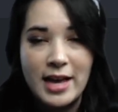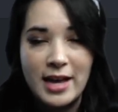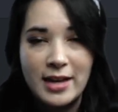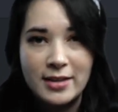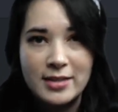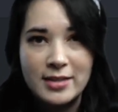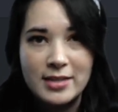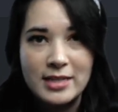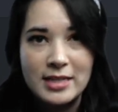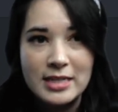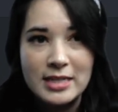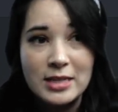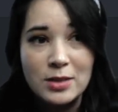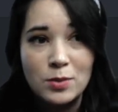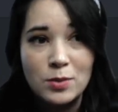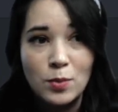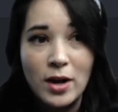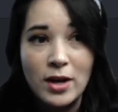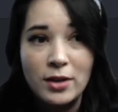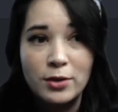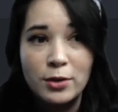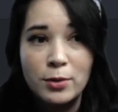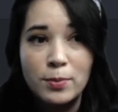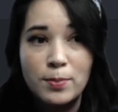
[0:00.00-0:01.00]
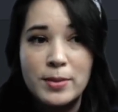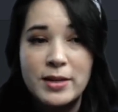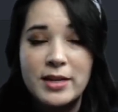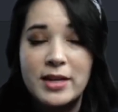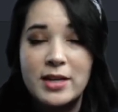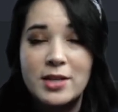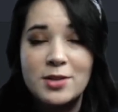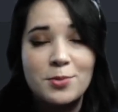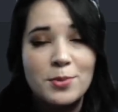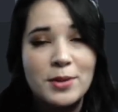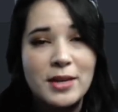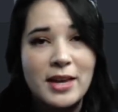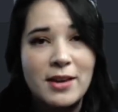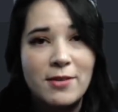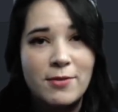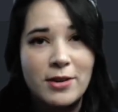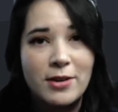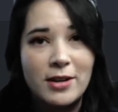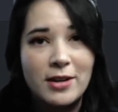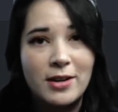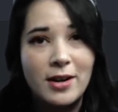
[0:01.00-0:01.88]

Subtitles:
exited the while loop because we gave it a